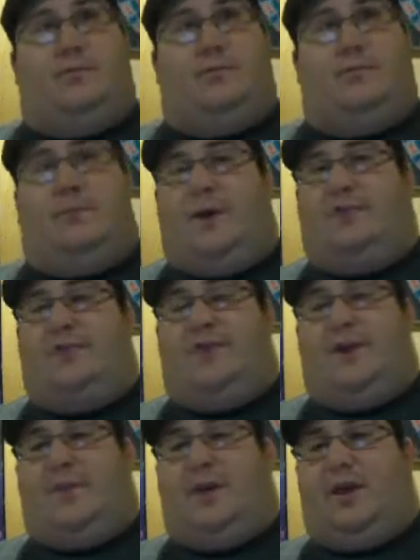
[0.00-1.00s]
best
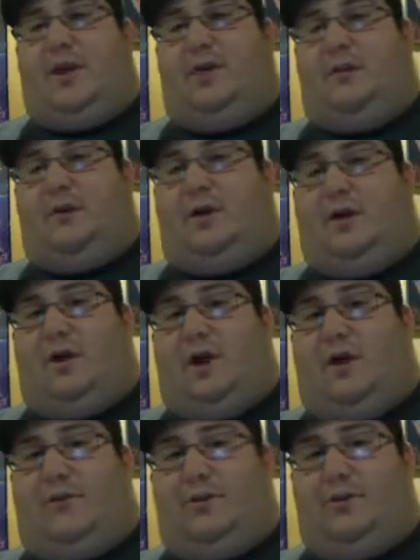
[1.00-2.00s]
funny man
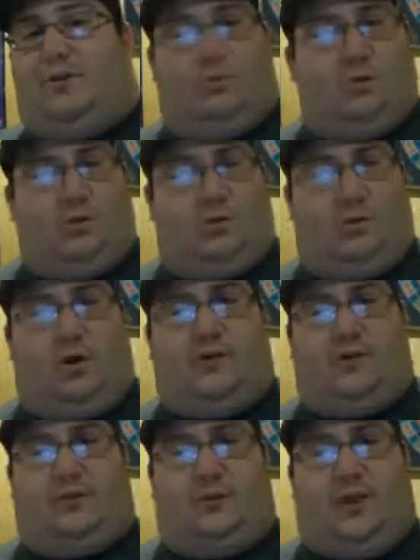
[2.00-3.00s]
ever to walk
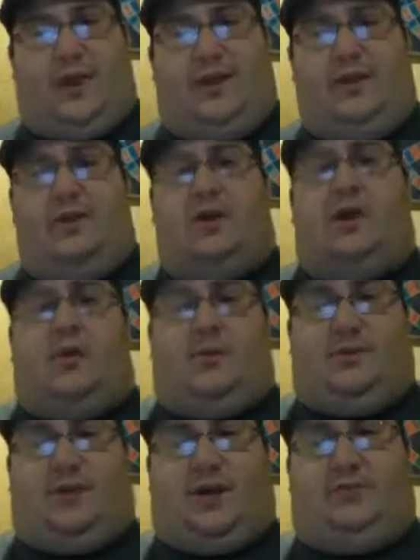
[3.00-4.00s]
this planet,
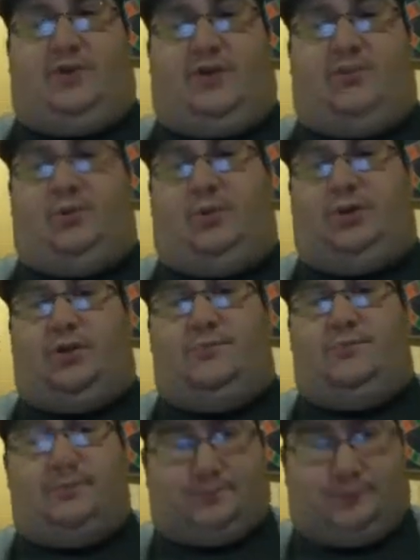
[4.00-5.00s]
besides Robin
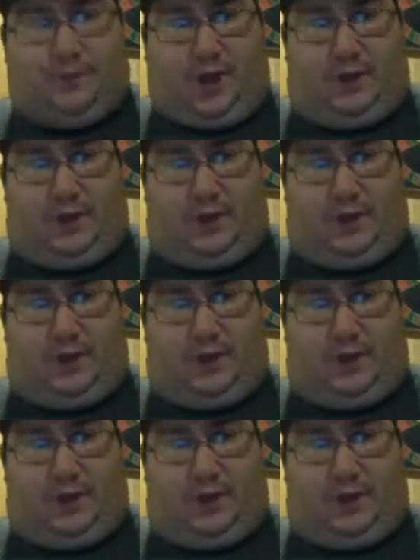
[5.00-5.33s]
Williams. God